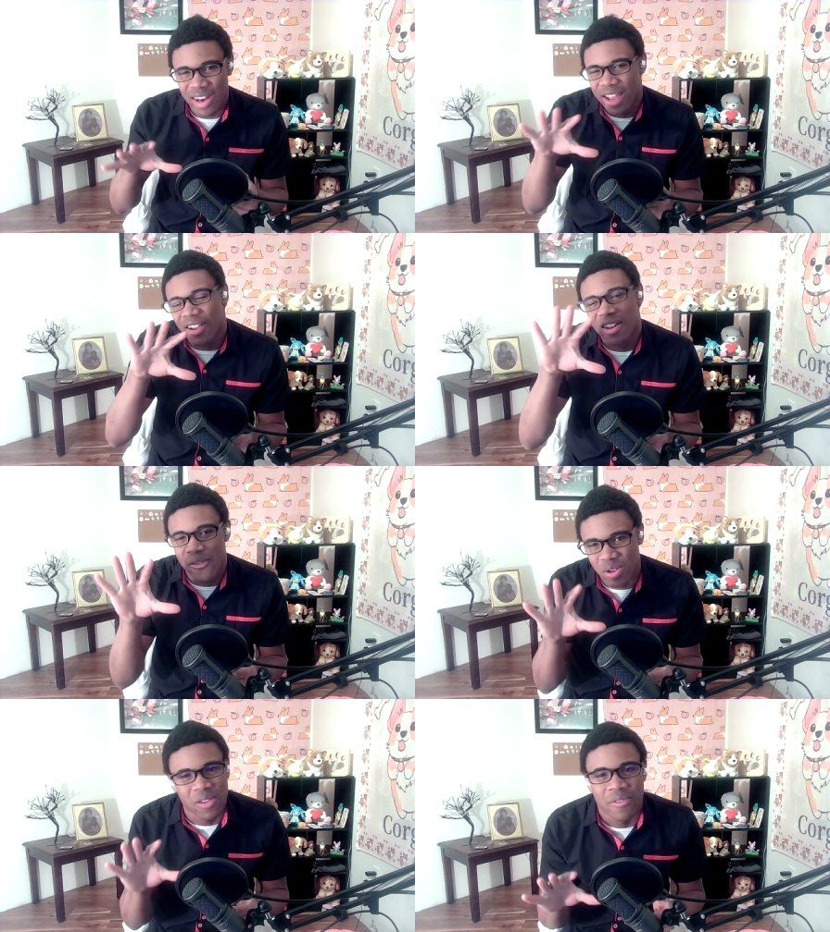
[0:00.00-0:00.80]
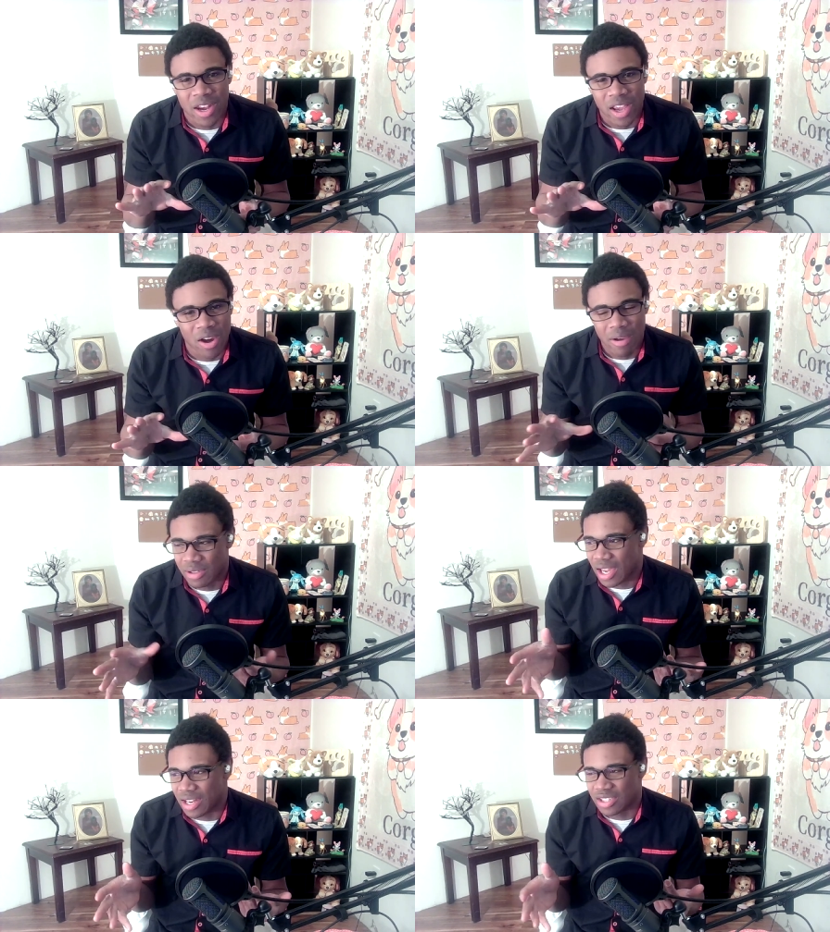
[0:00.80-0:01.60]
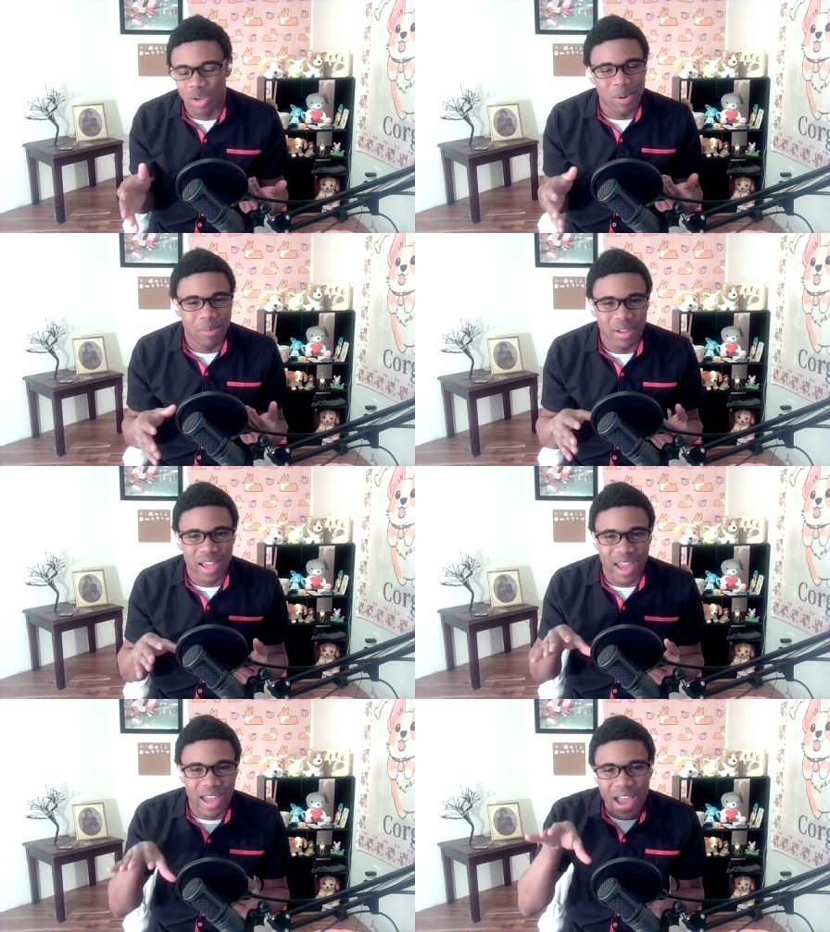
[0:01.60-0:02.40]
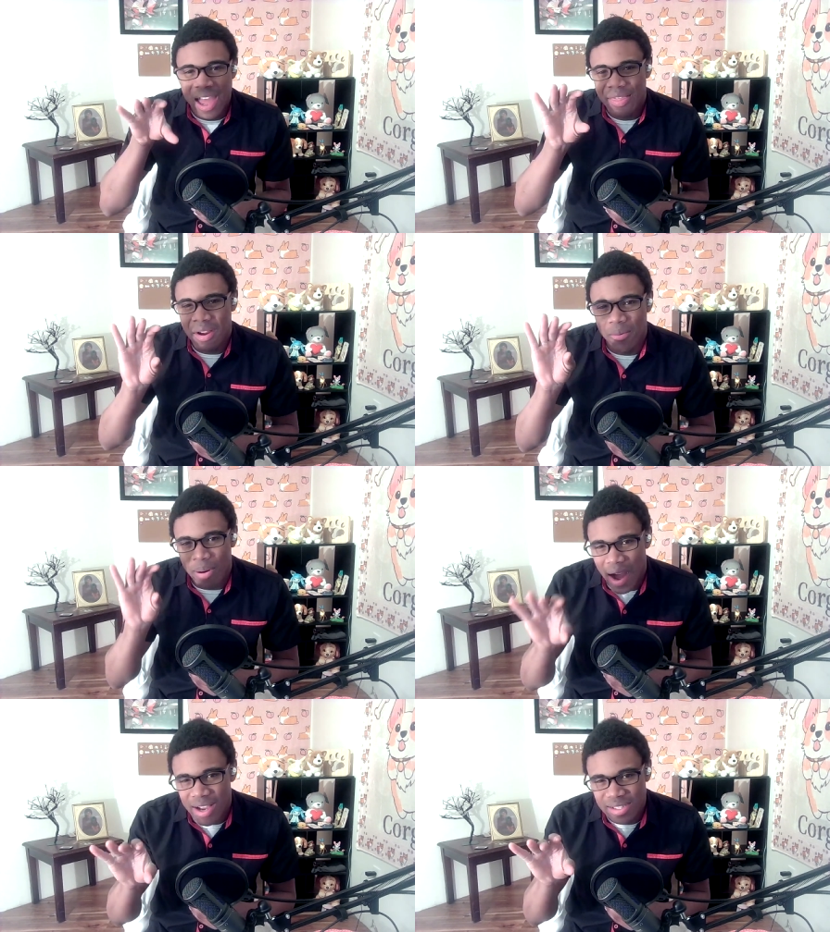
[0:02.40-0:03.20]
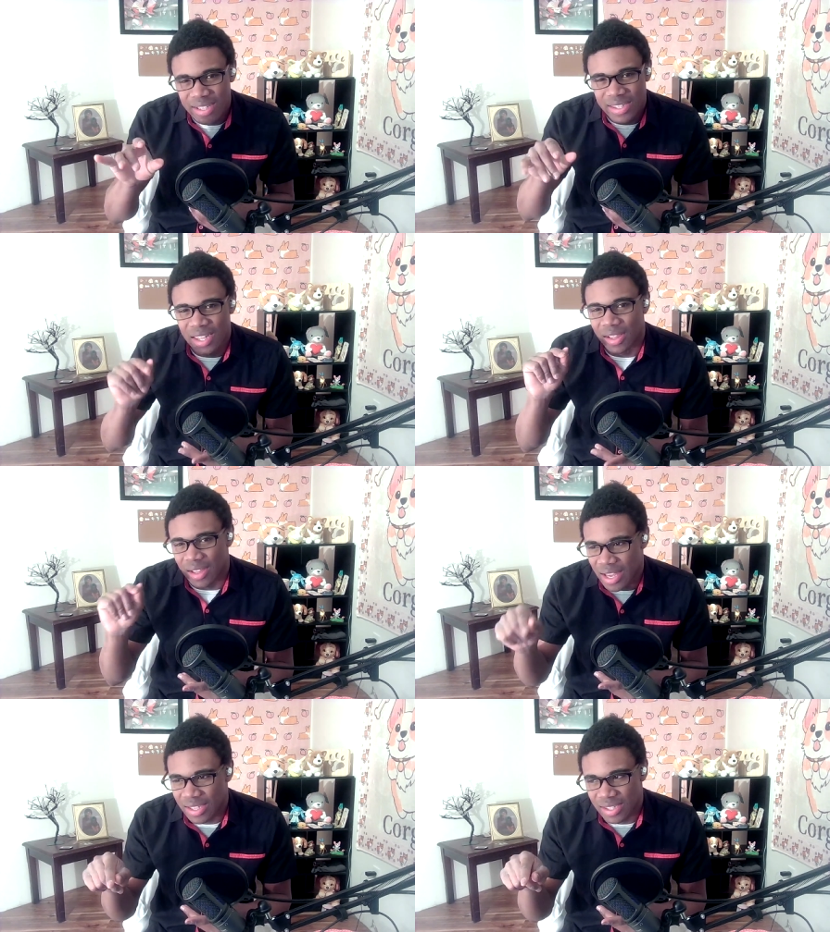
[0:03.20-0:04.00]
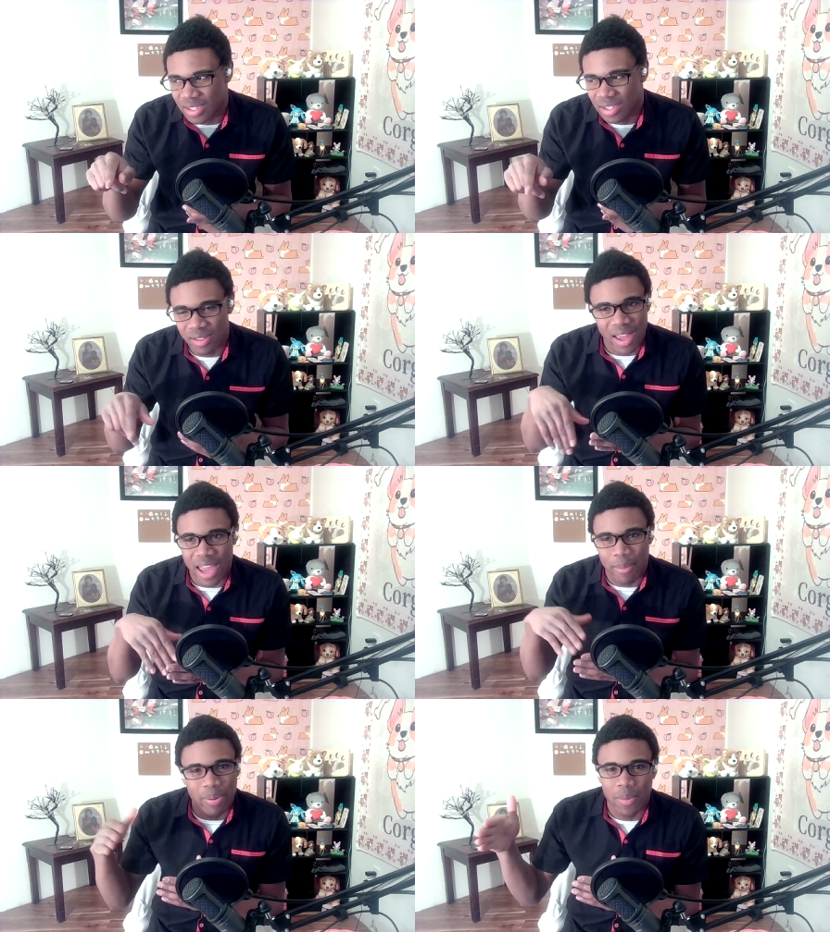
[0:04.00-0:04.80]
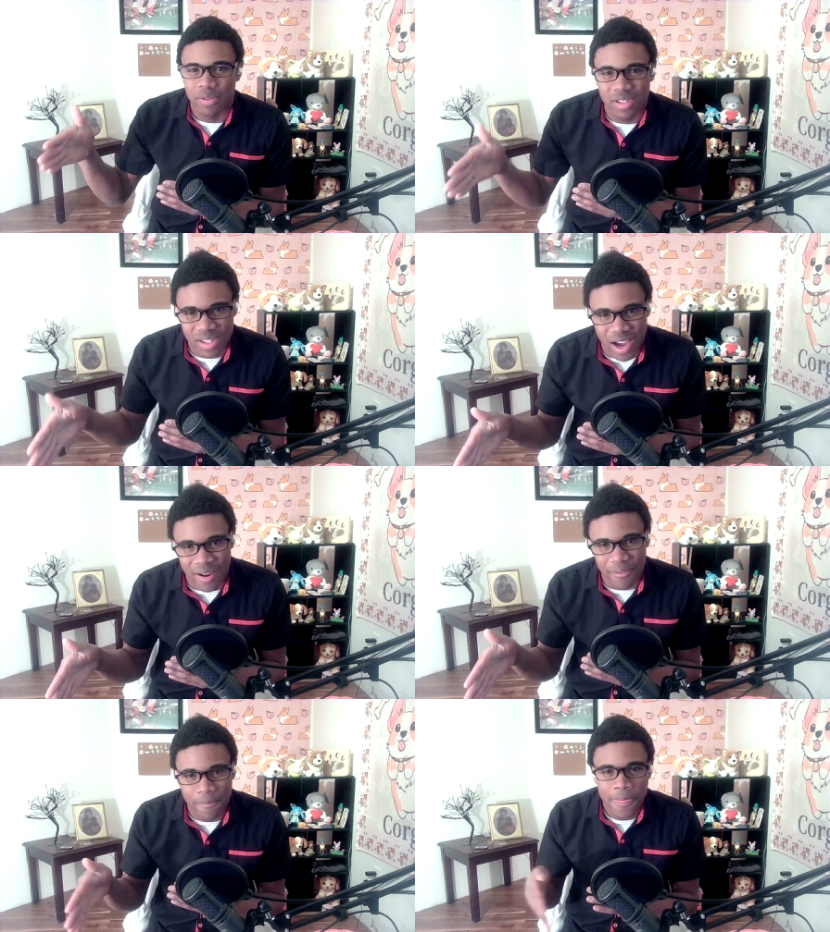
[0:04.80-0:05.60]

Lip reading: It could cover the video. It was kind of stupid, but like, there are boxes to links to like people's stuff.